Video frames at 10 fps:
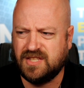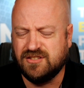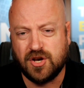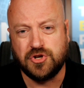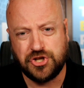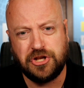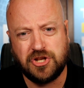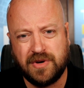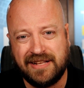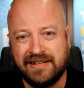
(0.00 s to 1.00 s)
So should you
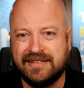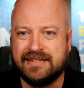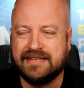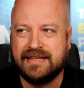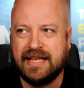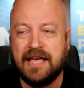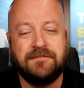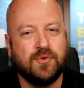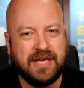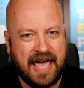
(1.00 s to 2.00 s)
do it? If
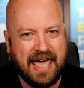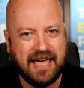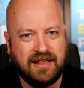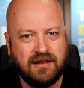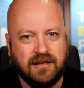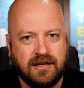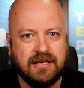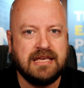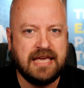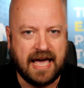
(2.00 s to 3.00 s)
you can,
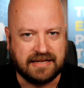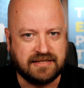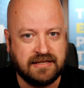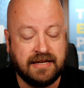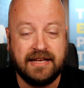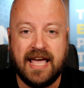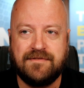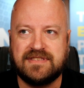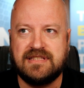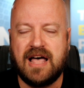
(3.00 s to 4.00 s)
yes. If
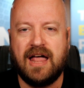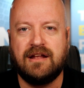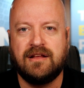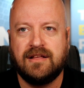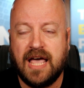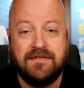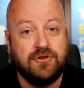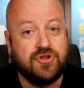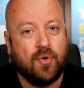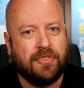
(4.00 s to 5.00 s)
you
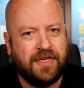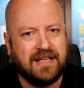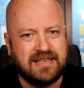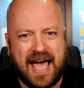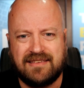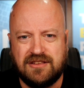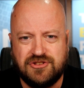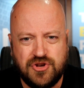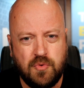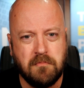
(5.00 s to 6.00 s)
don't think it's asking
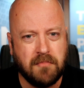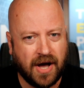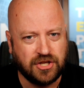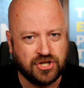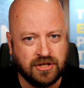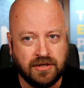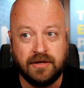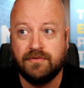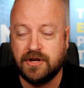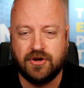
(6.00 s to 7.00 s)
too much,
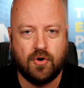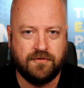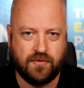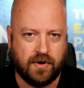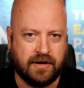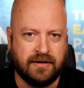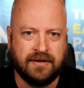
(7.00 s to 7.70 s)
then go for it.